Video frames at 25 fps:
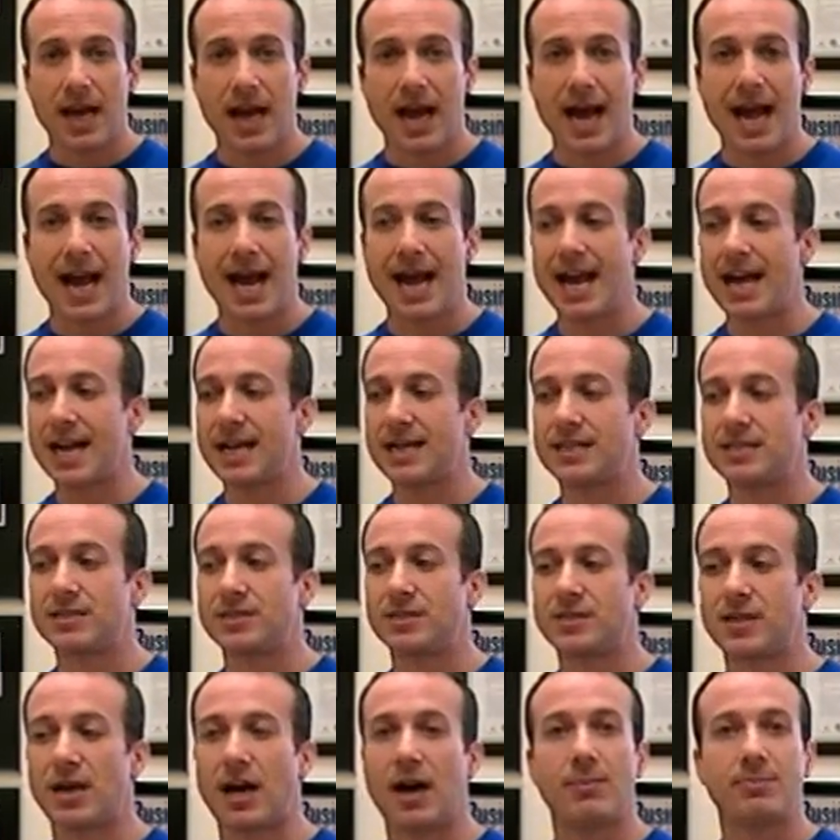
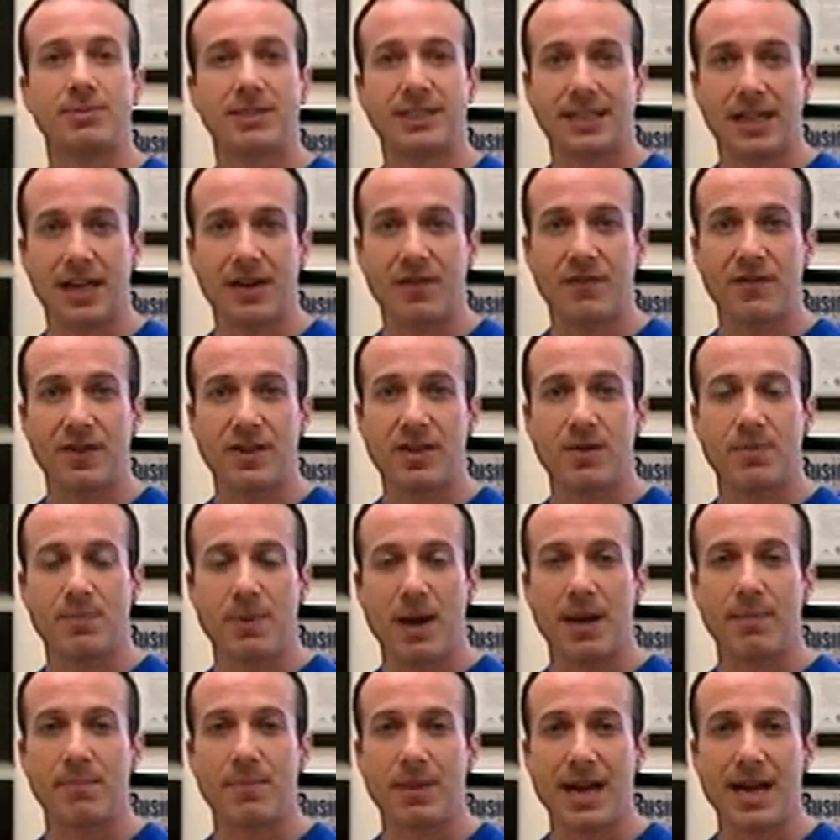And I'm Steven, the
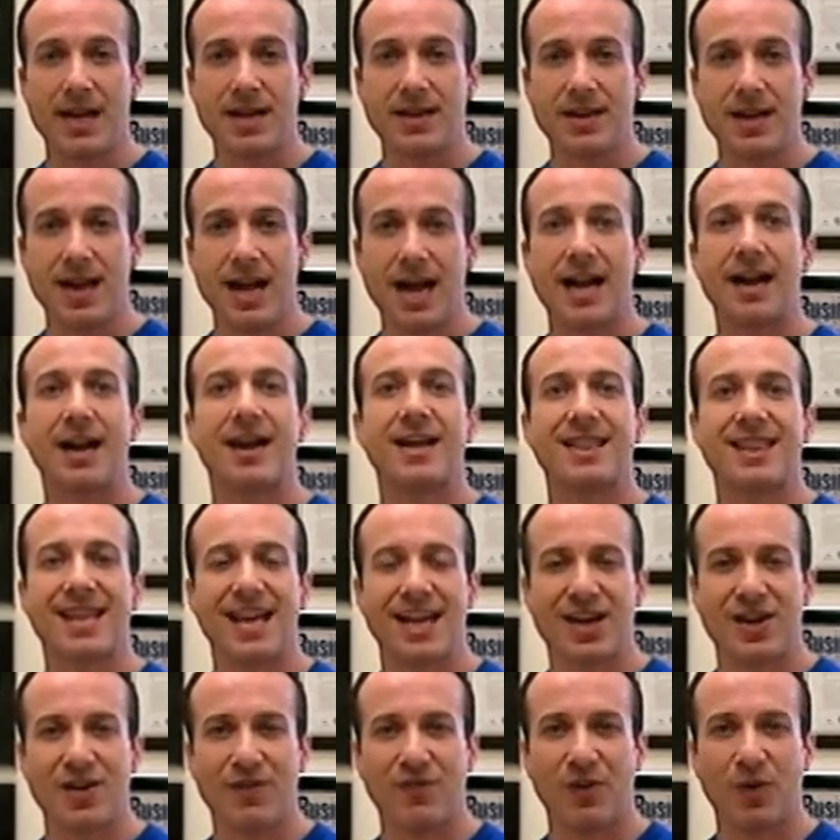Pet Man, and I
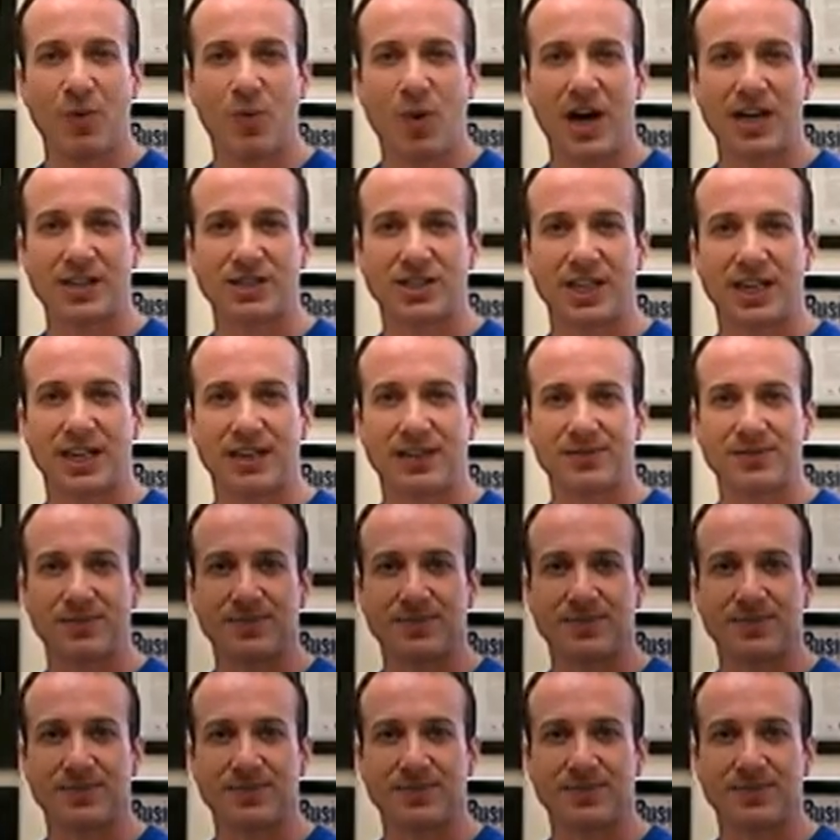thank you for watching.